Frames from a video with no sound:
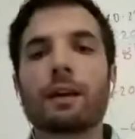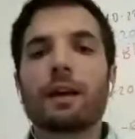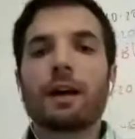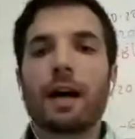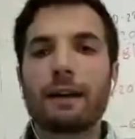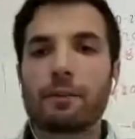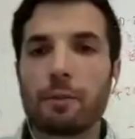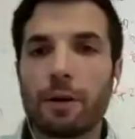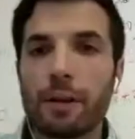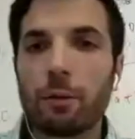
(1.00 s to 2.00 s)
Hi
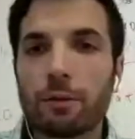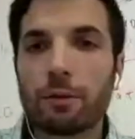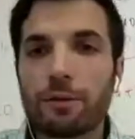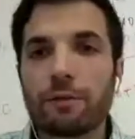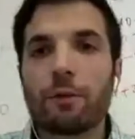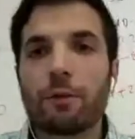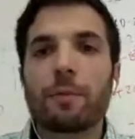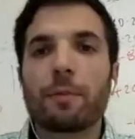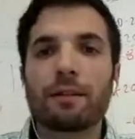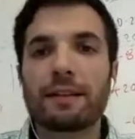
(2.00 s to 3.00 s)
everybody, welcome to Florida
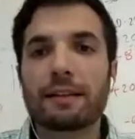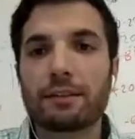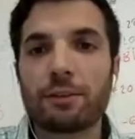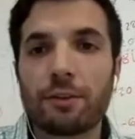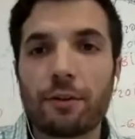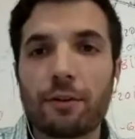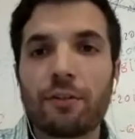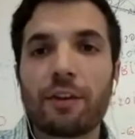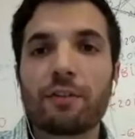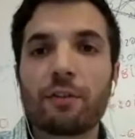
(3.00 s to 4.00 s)
Polytechnic
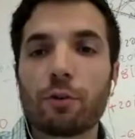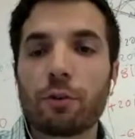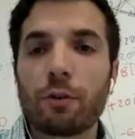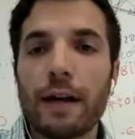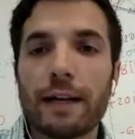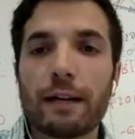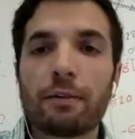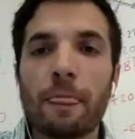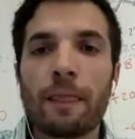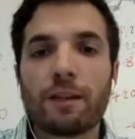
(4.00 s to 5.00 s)
University's Google
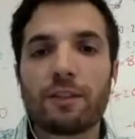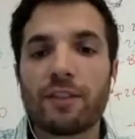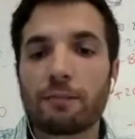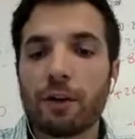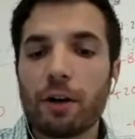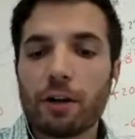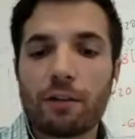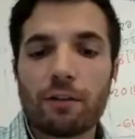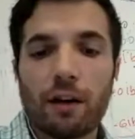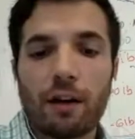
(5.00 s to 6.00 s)
Hangout STEM
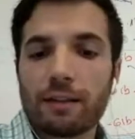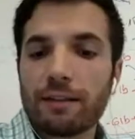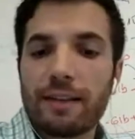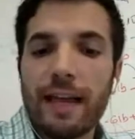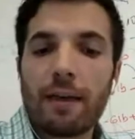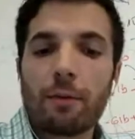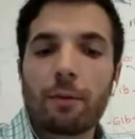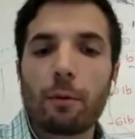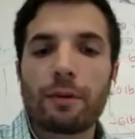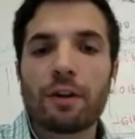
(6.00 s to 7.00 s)
Talks. Today we
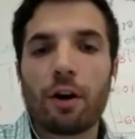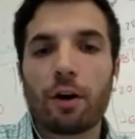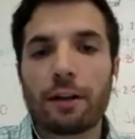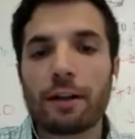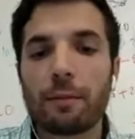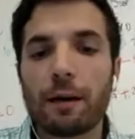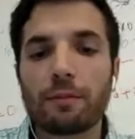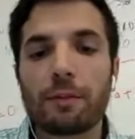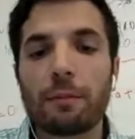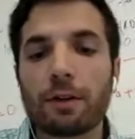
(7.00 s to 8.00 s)
will be talking about
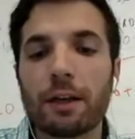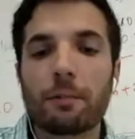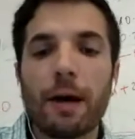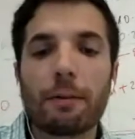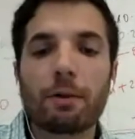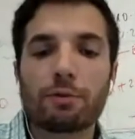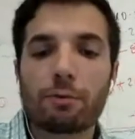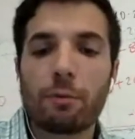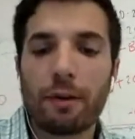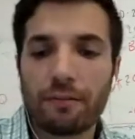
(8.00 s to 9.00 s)
debunking pop
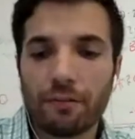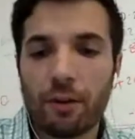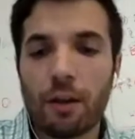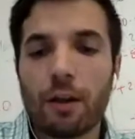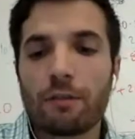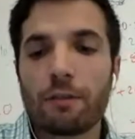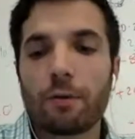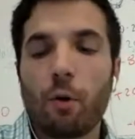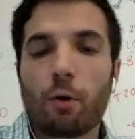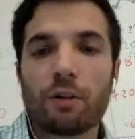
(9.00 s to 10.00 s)
culture myths from
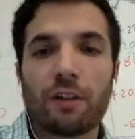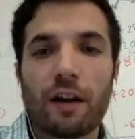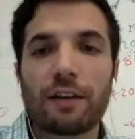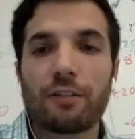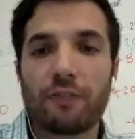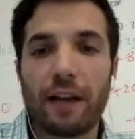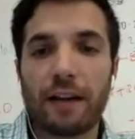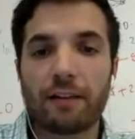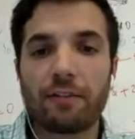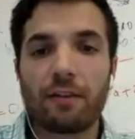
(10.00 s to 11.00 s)
core science
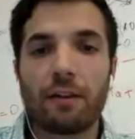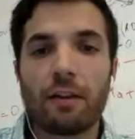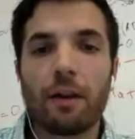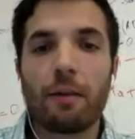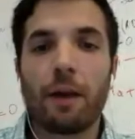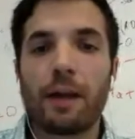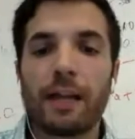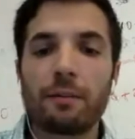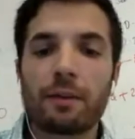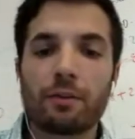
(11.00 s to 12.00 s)
facts. My
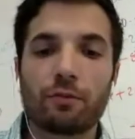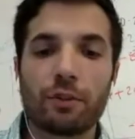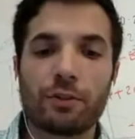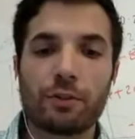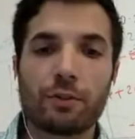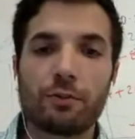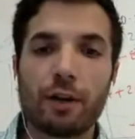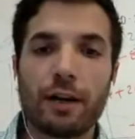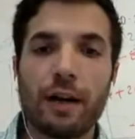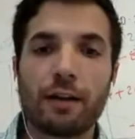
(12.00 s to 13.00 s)
name is Richard
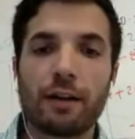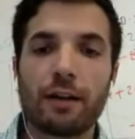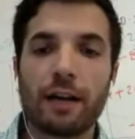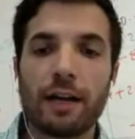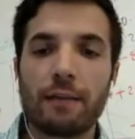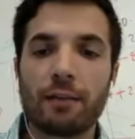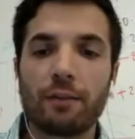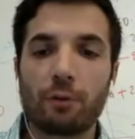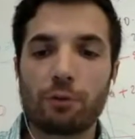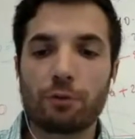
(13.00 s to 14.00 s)
Troncalli. I am the
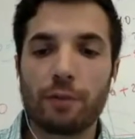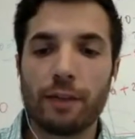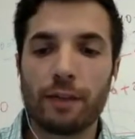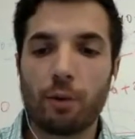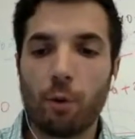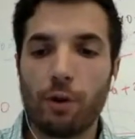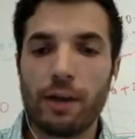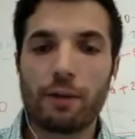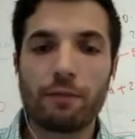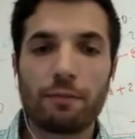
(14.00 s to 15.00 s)
social media
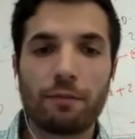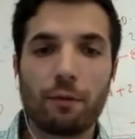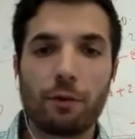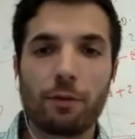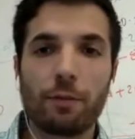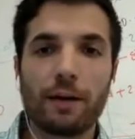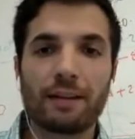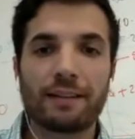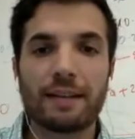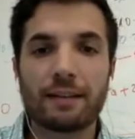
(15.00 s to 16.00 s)
coordinator from Florida
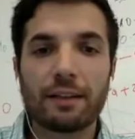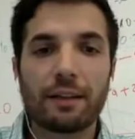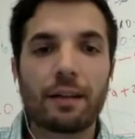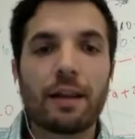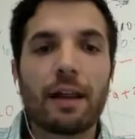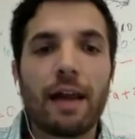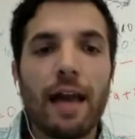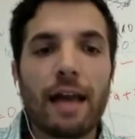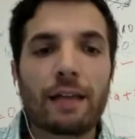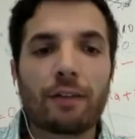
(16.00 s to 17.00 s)
Polytechnic.
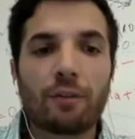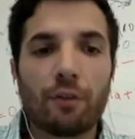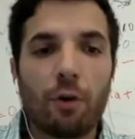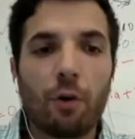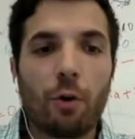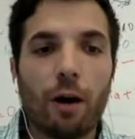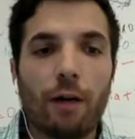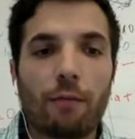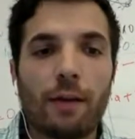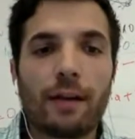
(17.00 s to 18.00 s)
And so
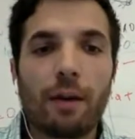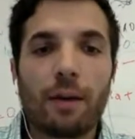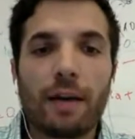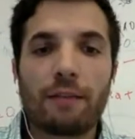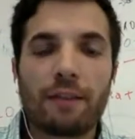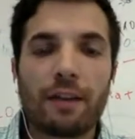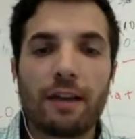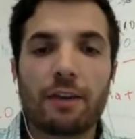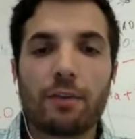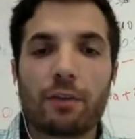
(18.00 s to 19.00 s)
right now we have
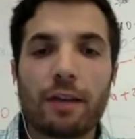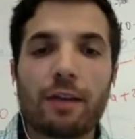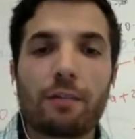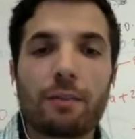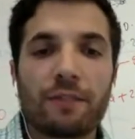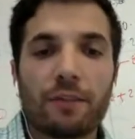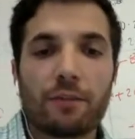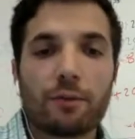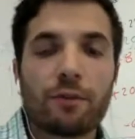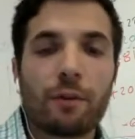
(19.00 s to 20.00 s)
today three
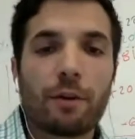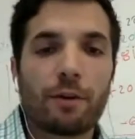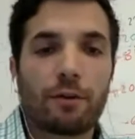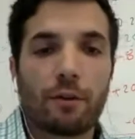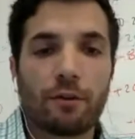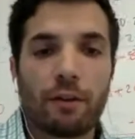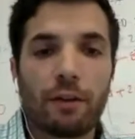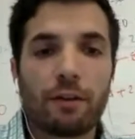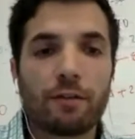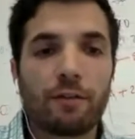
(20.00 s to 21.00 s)
professors from our university.
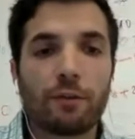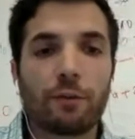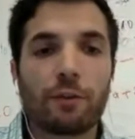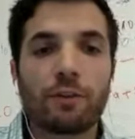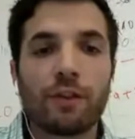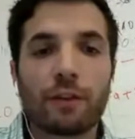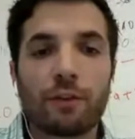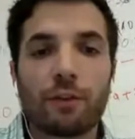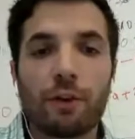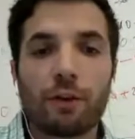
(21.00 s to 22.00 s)
First one is
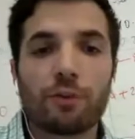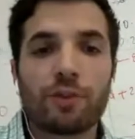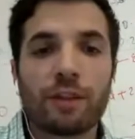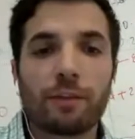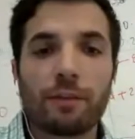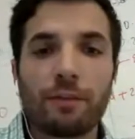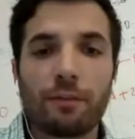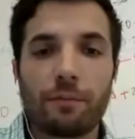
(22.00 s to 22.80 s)
Dr. Thanos Gentimus.